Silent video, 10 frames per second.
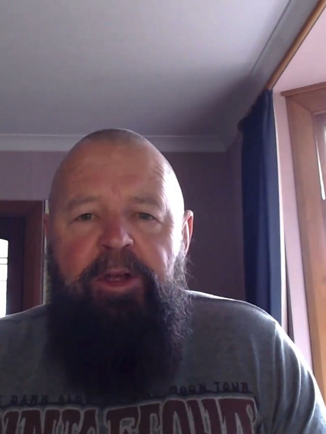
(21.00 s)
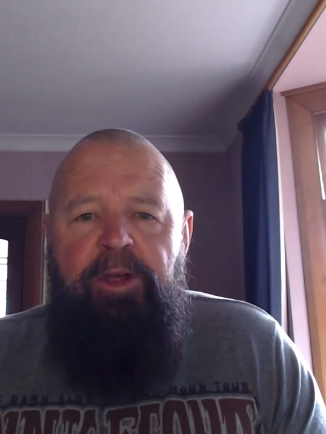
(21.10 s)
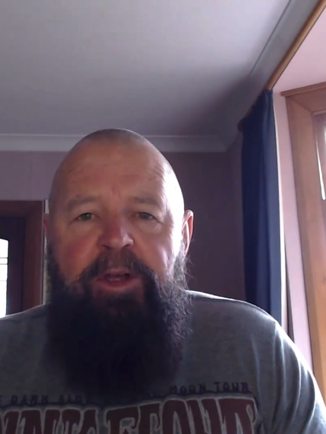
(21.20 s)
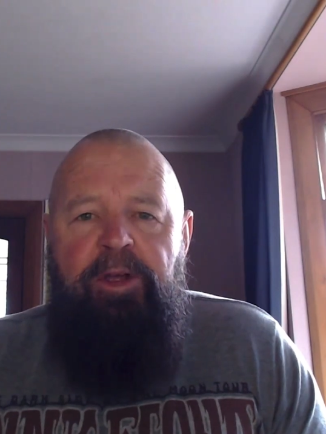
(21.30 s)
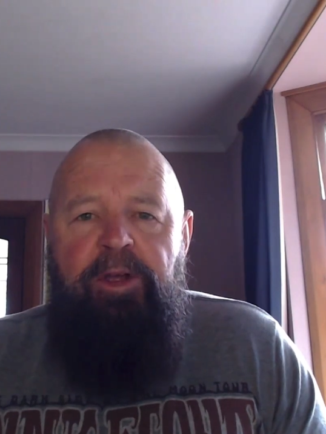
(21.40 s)

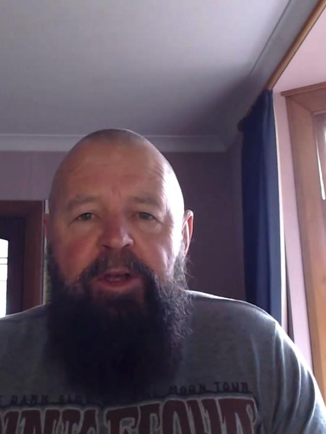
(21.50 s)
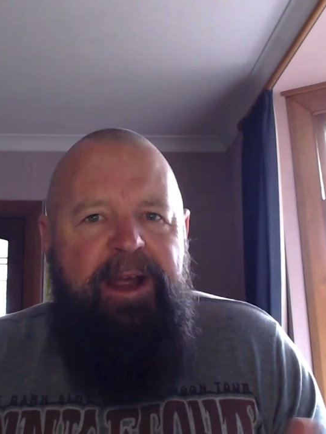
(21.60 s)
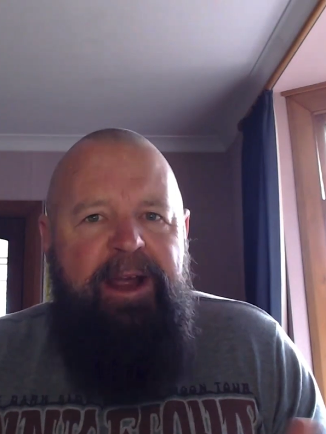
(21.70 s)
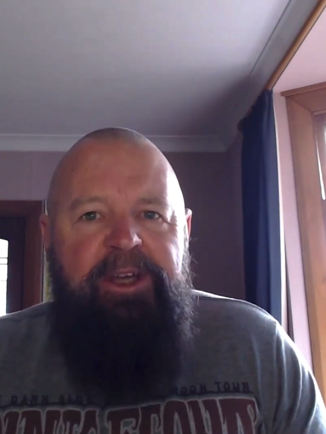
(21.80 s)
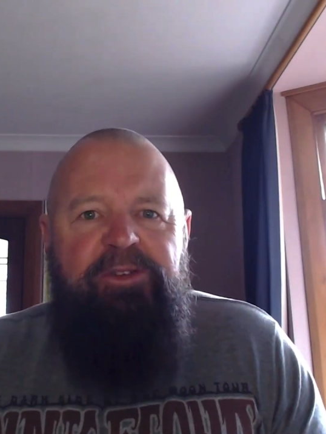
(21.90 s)

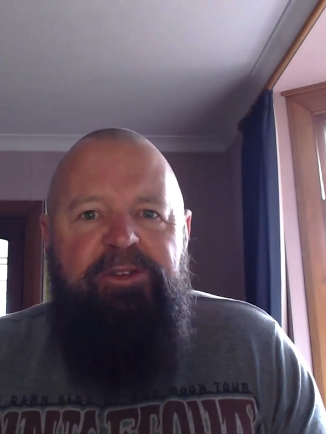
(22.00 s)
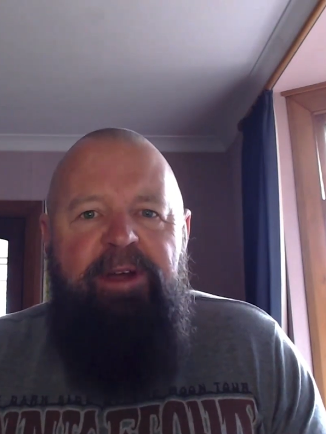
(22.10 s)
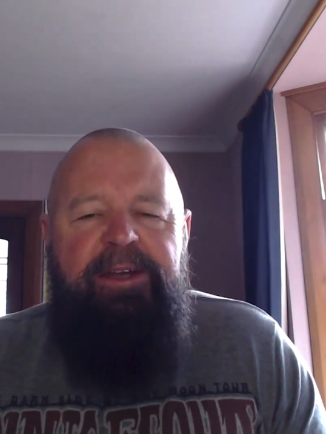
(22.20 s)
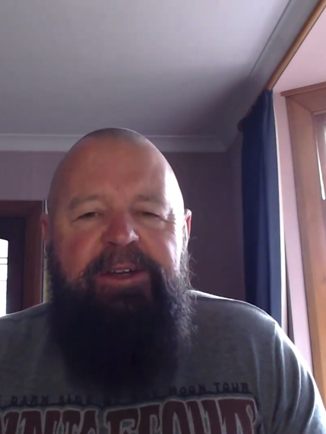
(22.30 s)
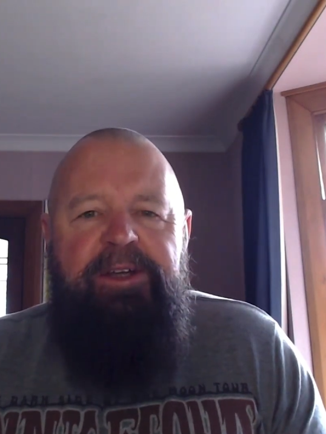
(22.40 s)
Jurassic in its
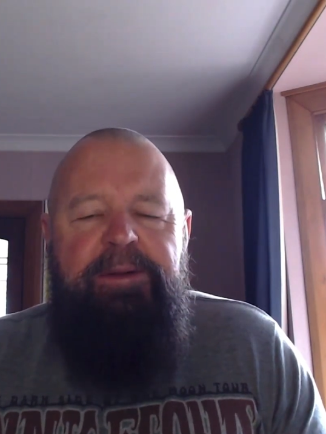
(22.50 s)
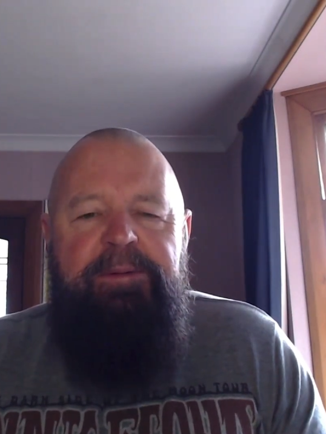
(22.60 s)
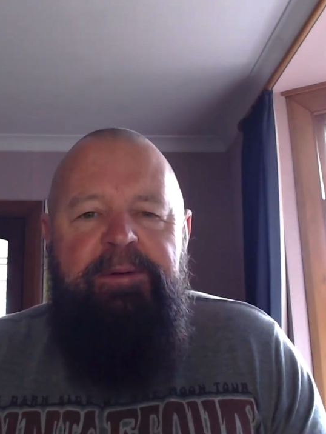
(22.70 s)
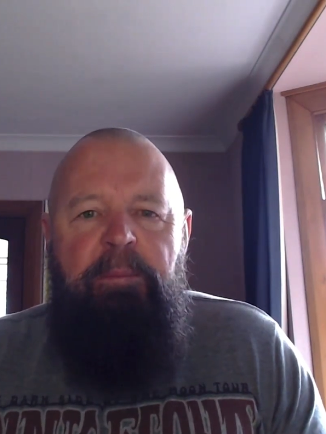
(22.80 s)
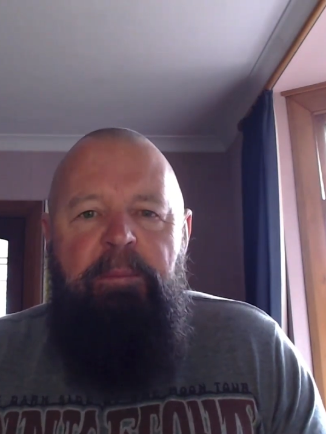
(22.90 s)
grandeur,
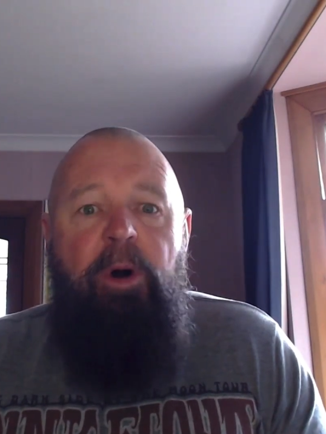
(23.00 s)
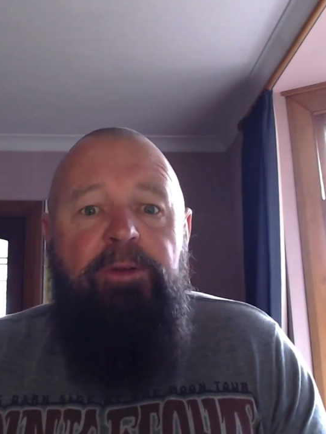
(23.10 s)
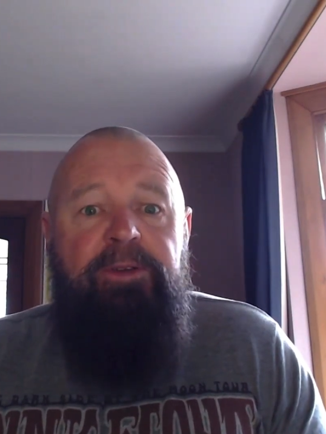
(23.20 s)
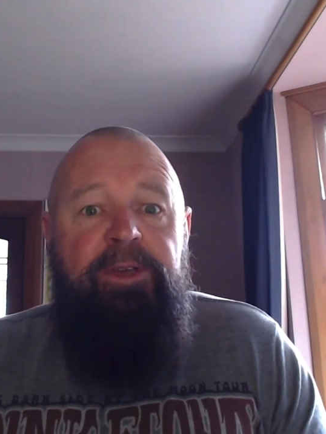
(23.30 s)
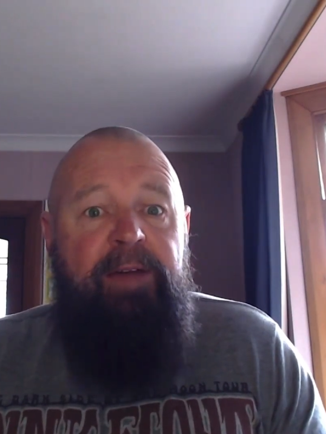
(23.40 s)

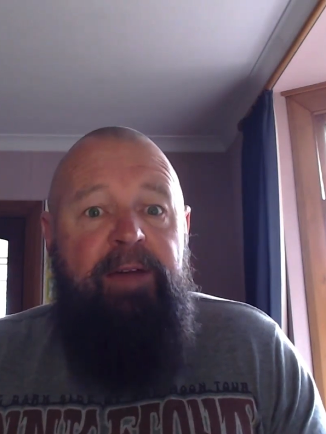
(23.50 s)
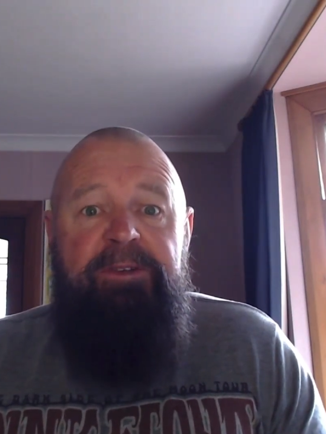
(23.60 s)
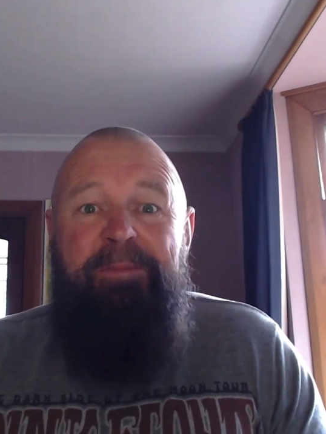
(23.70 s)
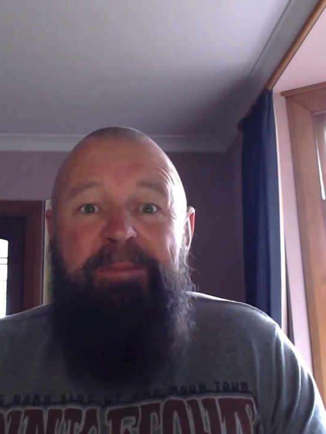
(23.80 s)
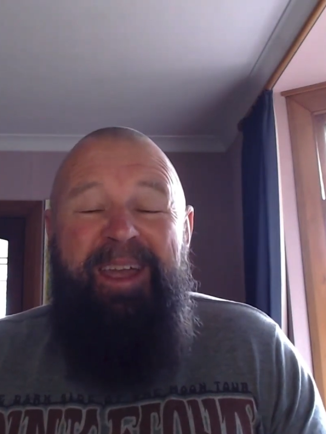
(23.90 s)
moss
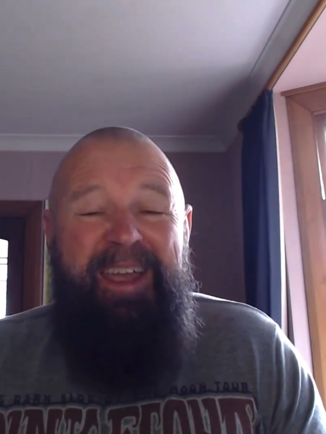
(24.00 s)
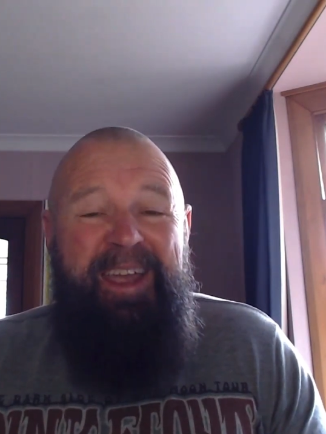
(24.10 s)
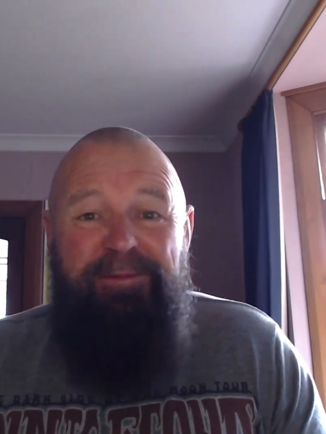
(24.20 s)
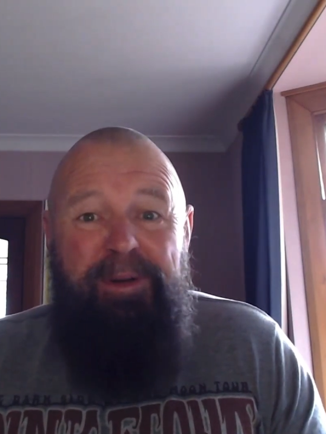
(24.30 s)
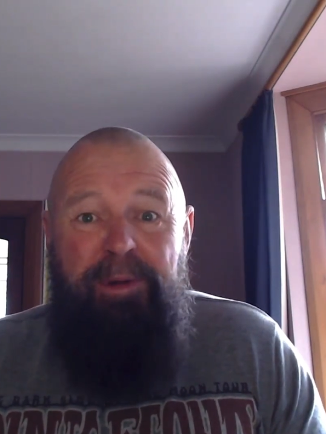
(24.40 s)
covers
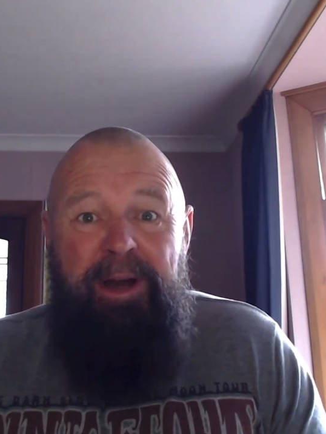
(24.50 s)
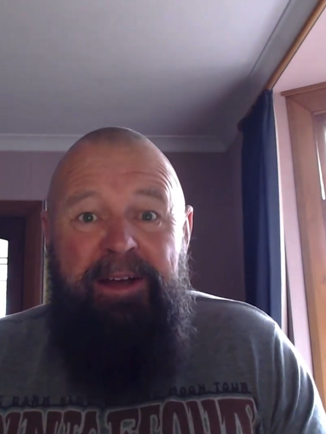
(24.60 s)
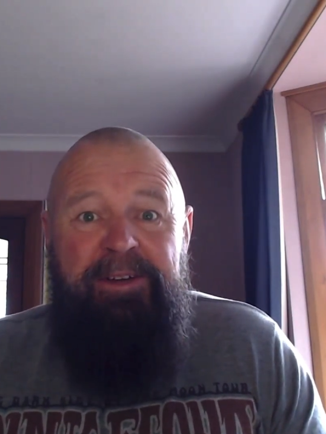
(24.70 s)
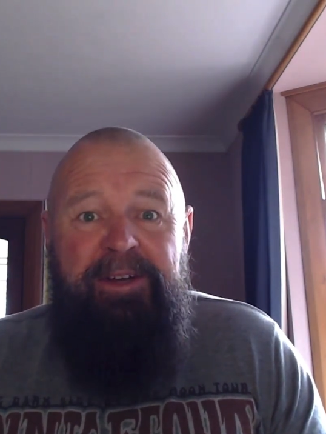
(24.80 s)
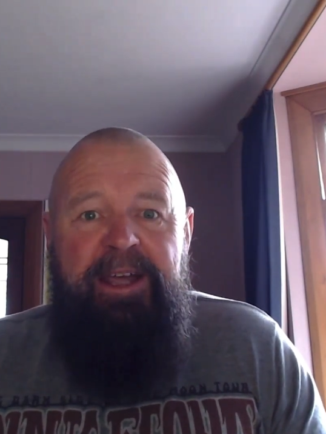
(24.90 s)
every
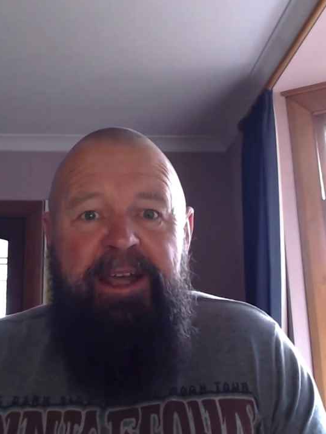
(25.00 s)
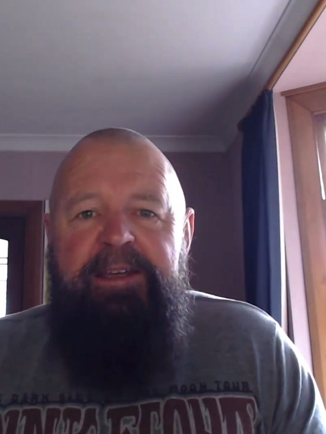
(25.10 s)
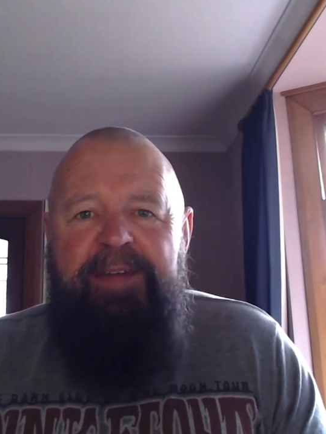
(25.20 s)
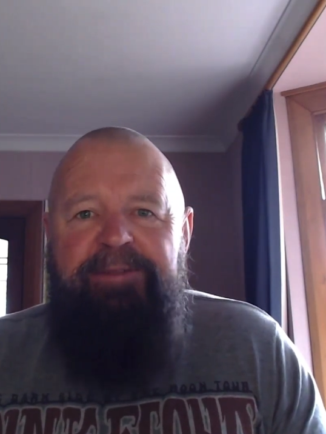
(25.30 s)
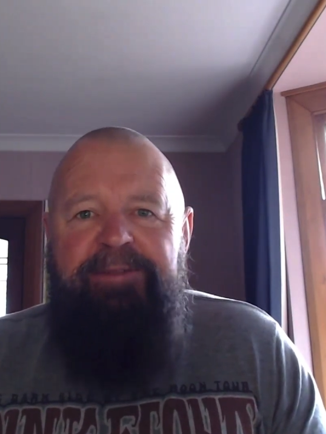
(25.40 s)
branch.
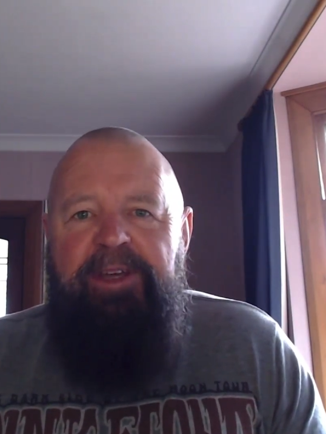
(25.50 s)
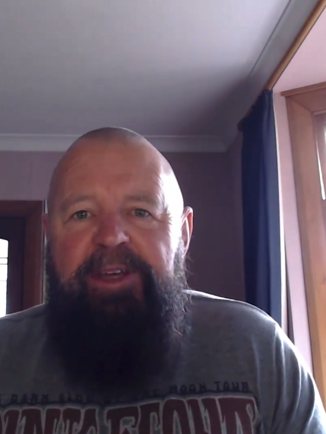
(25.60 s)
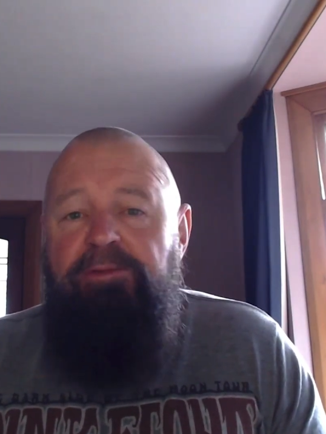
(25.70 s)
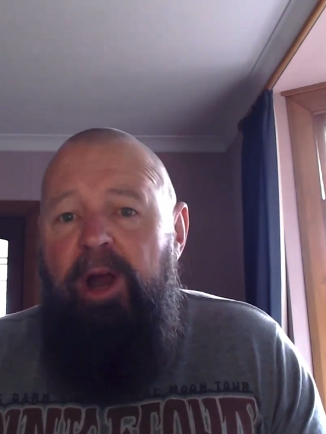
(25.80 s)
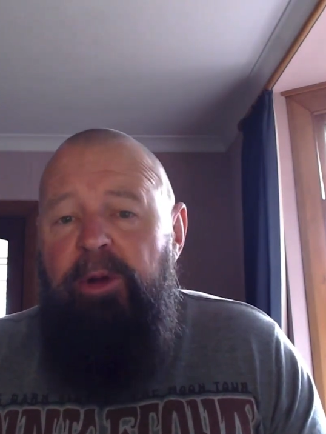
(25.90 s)
Everything
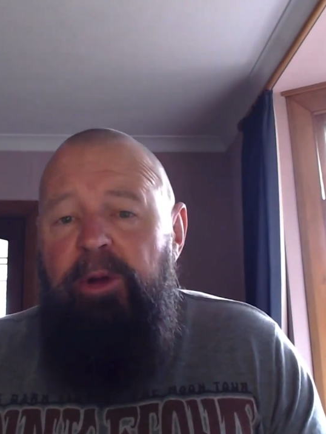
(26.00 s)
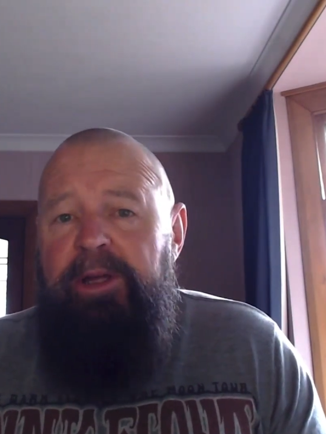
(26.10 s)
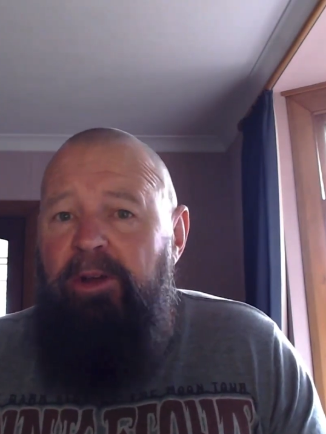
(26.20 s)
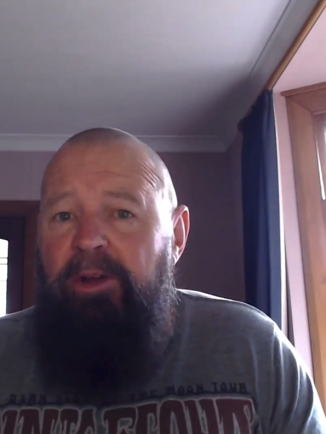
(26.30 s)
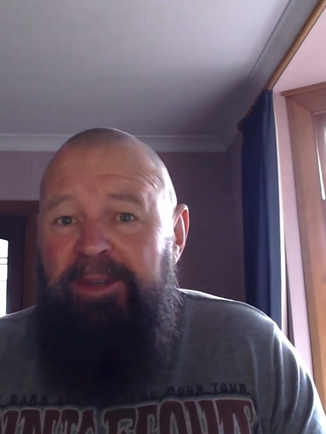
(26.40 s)
is growing
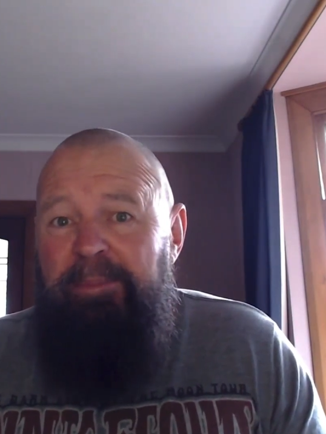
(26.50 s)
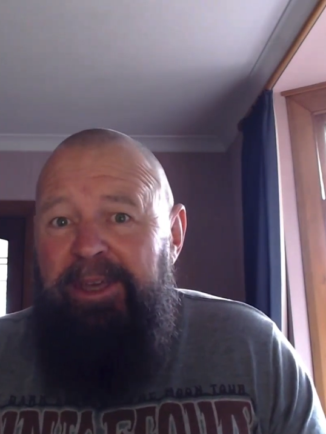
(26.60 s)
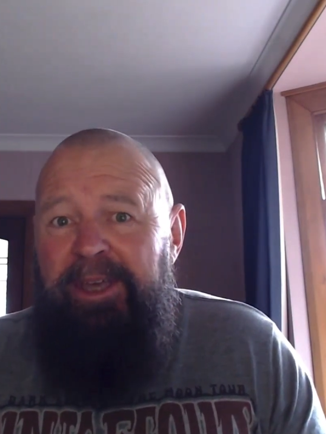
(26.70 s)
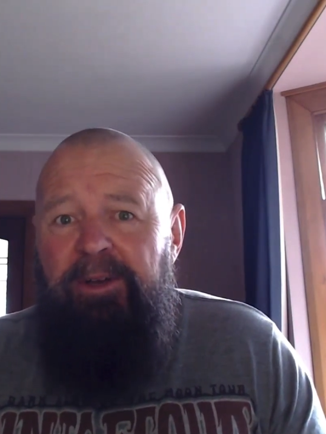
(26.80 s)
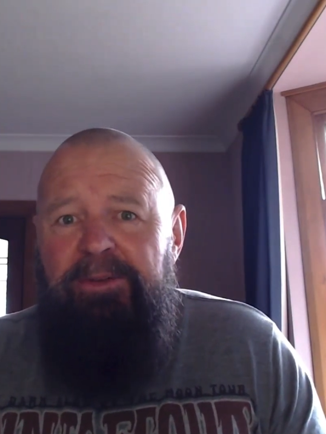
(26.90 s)
on
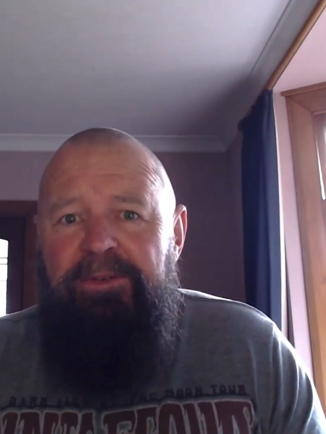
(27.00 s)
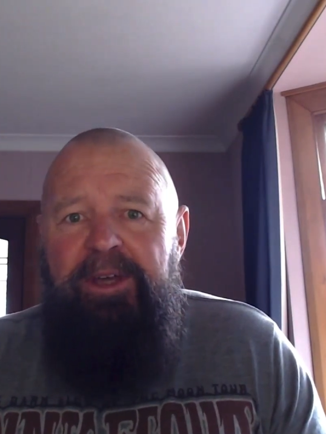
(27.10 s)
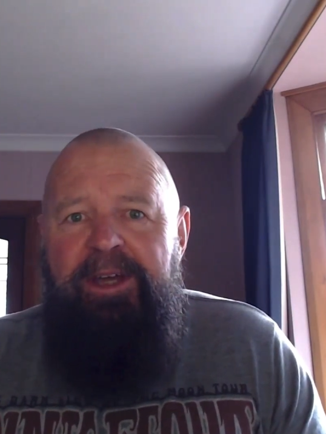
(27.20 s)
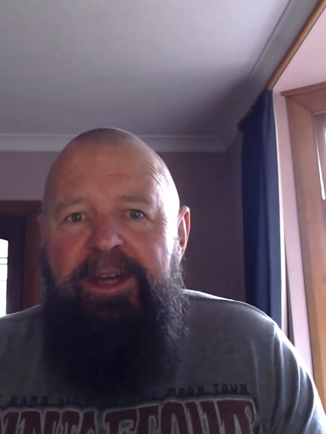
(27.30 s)
something else.